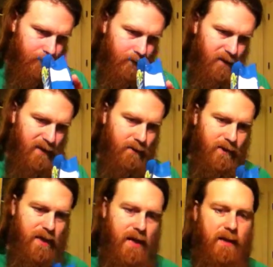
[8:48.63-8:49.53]
this
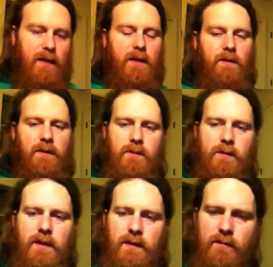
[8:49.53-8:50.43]
one's headier. This
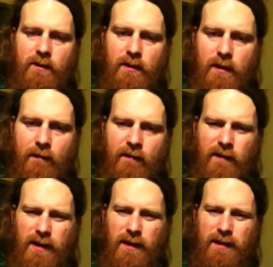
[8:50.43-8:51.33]
one is more up
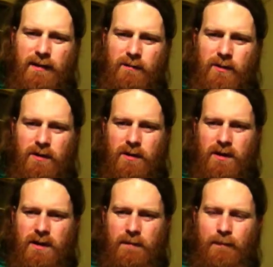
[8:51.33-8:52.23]
front. It's more,
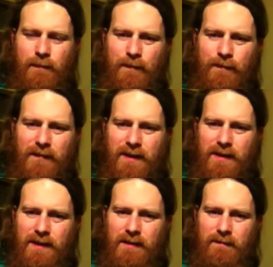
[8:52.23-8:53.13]
um,
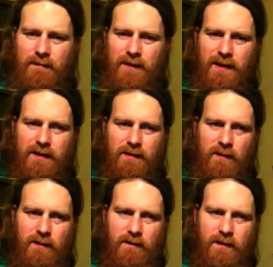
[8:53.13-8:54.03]
um, it's
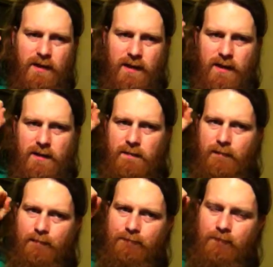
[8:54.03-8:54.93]
sort of a,
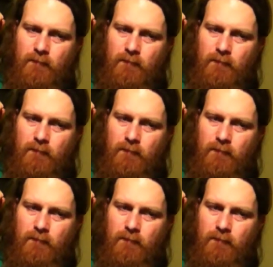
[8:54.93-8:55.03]
um,